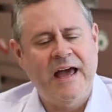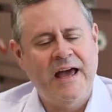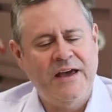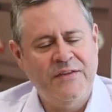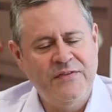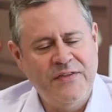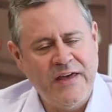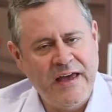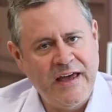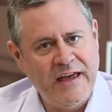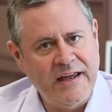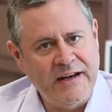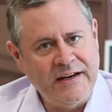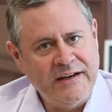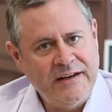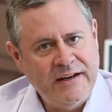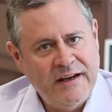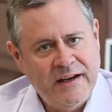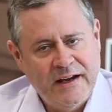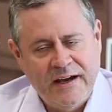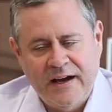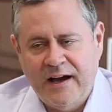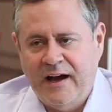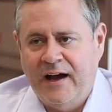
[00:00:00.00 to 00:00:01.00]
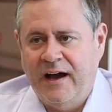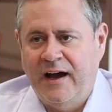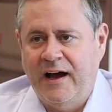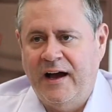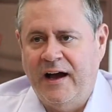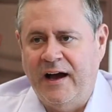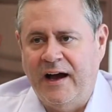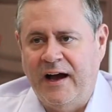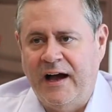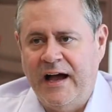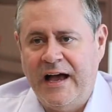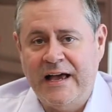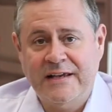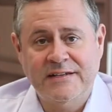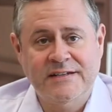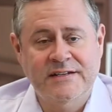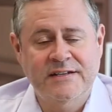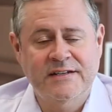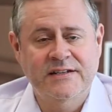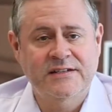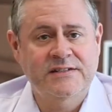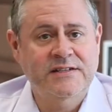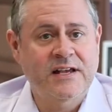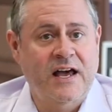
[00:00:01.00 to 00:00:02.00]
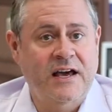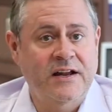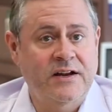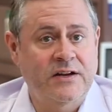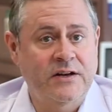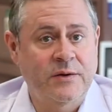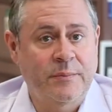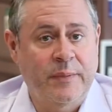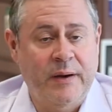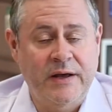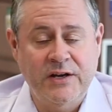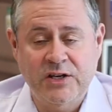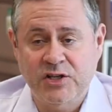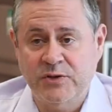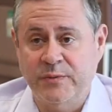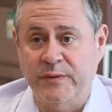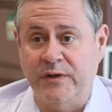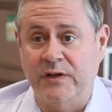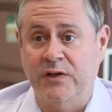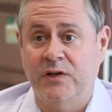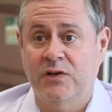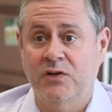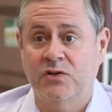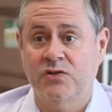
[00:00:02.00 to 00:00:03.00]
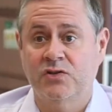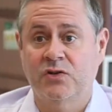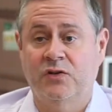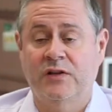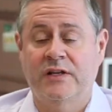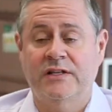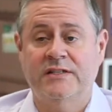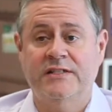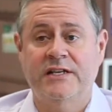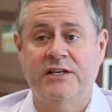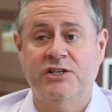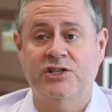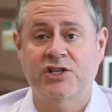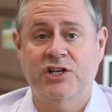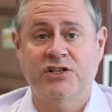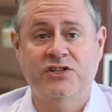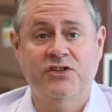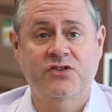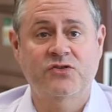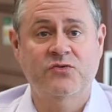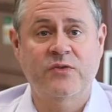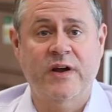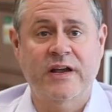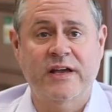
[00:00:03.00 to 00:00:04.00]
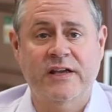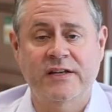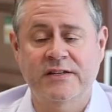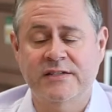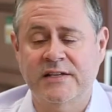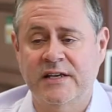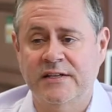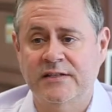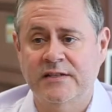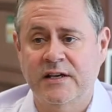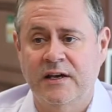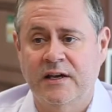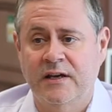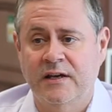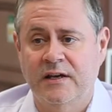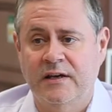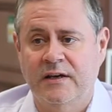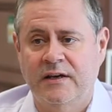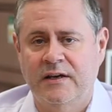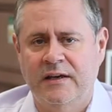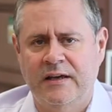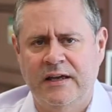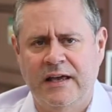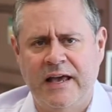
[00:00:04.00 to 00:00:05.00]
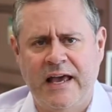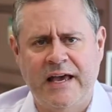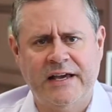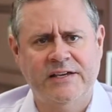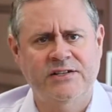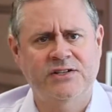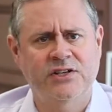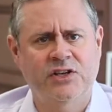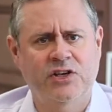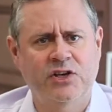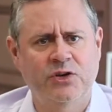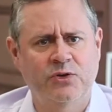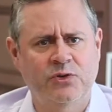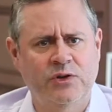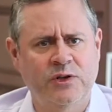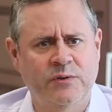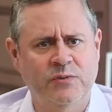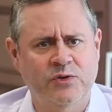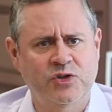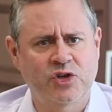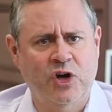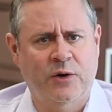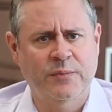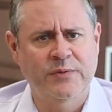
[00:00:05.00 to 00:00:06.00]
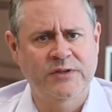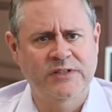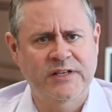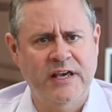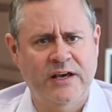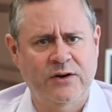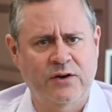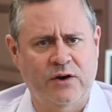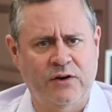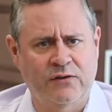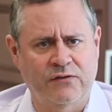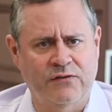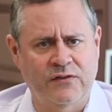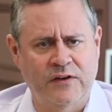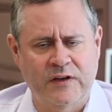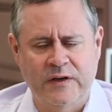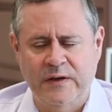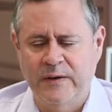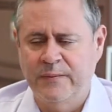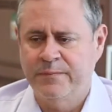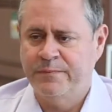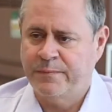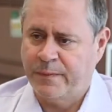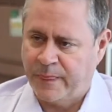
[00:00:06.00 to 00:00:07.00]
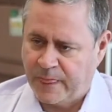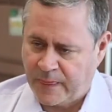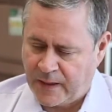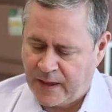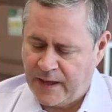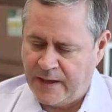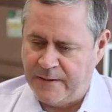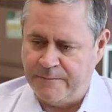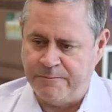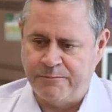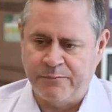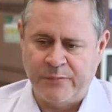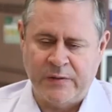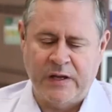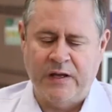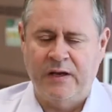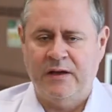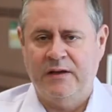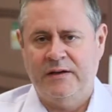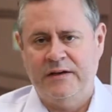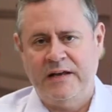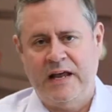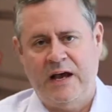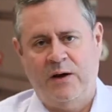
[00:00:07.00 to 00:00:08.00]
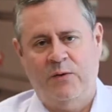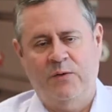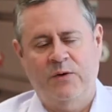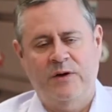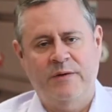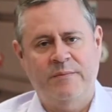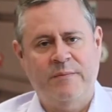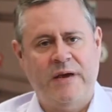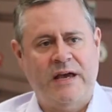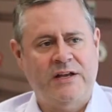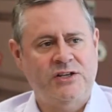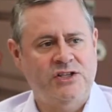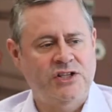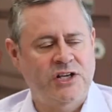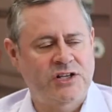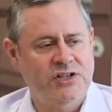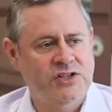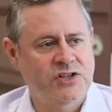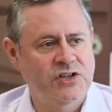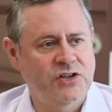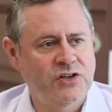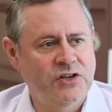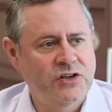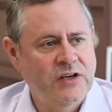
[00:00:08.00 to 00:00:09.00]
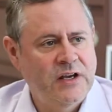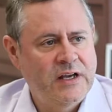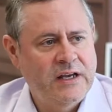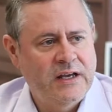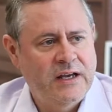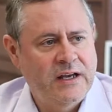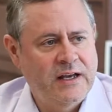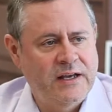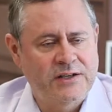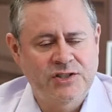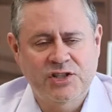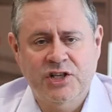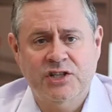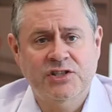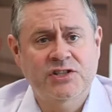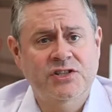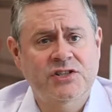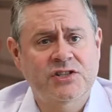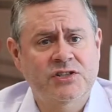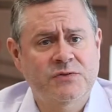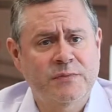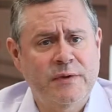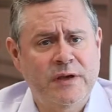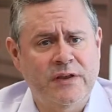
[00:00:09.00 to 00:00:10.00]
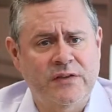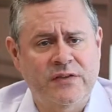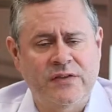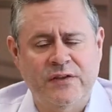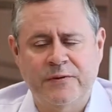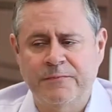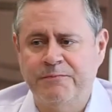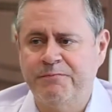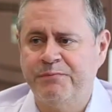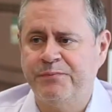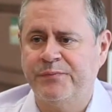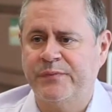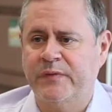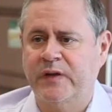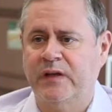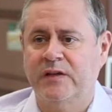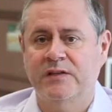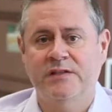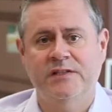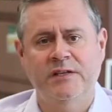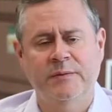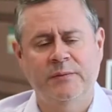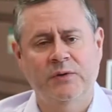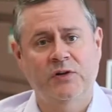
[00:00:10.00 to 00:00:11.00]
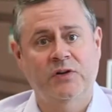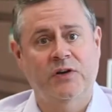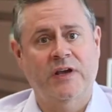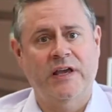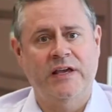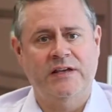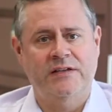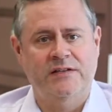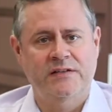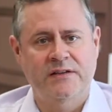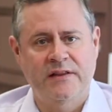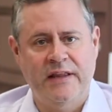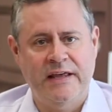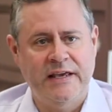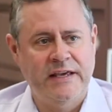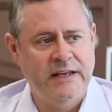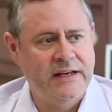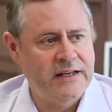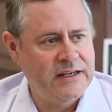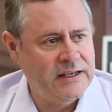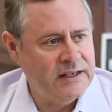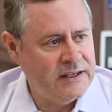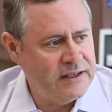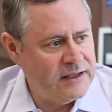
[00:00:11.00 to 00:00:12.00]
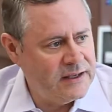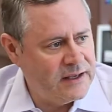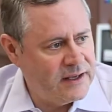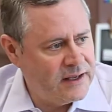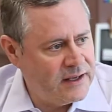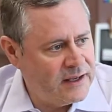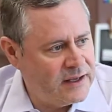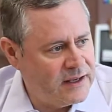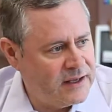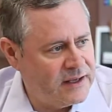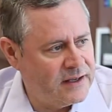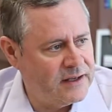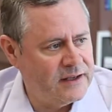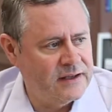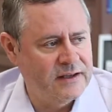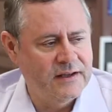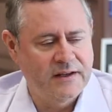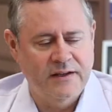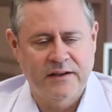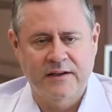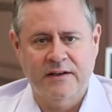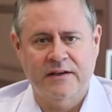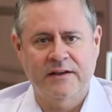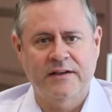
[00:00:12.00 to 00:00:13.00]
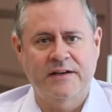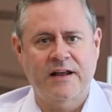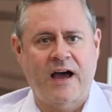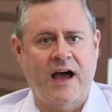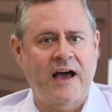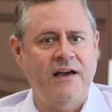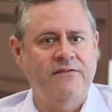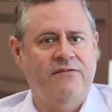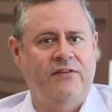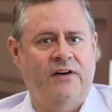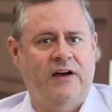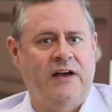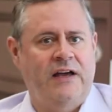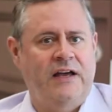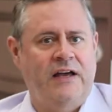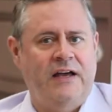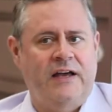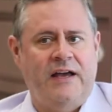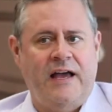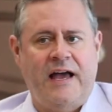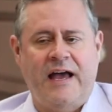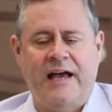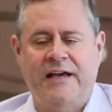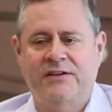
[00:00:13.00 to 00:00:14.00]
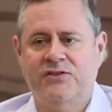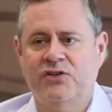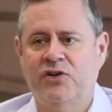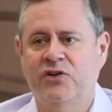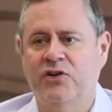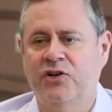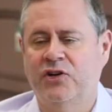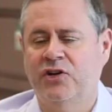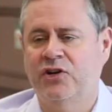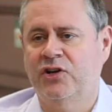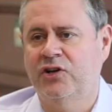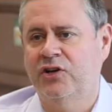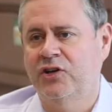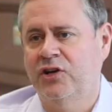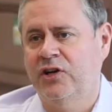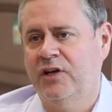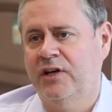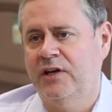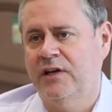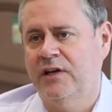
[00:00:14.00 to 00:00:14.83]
And then has to decide on a punishment. So let's say Justice Rankin says, execute him, chop his head off. Okay. Now we're in Manchester. Justice Smith, similar case. Lady Godiva has her